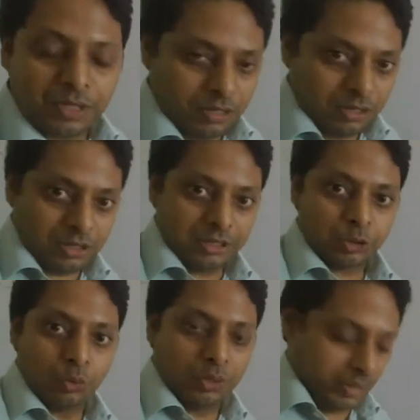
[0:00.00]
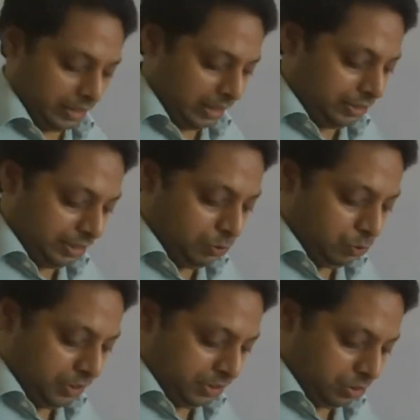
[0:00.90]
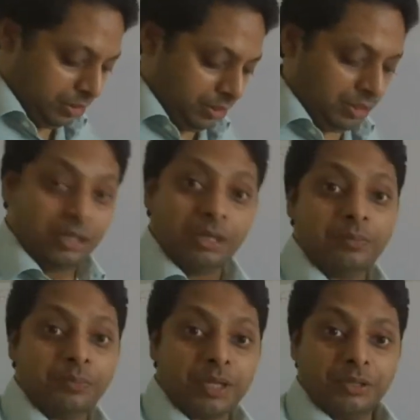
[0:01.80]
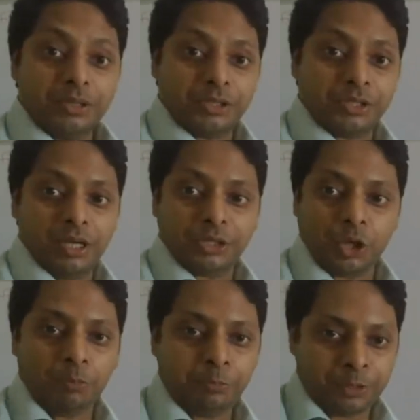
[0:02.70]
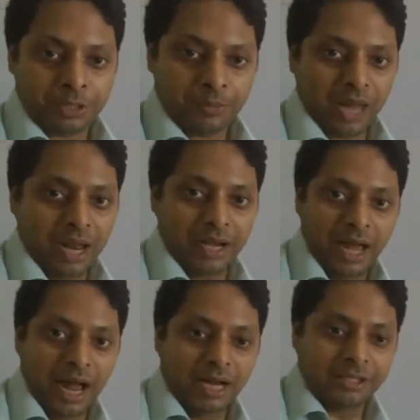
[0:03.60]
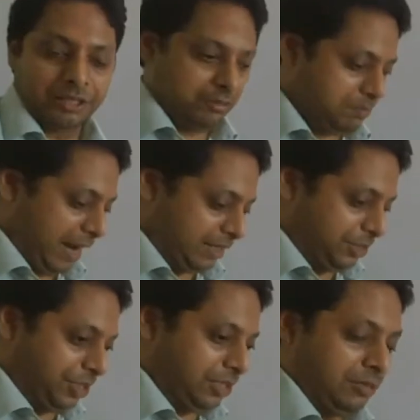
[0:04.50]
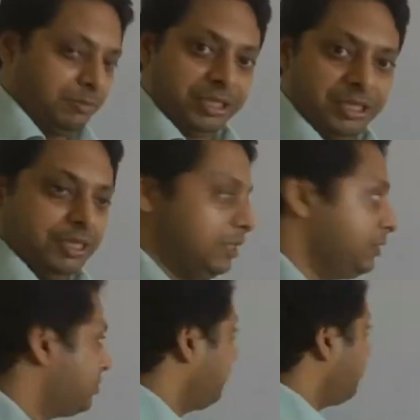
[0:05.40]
Okay, so we will continue with this soft and hard magnetic materials.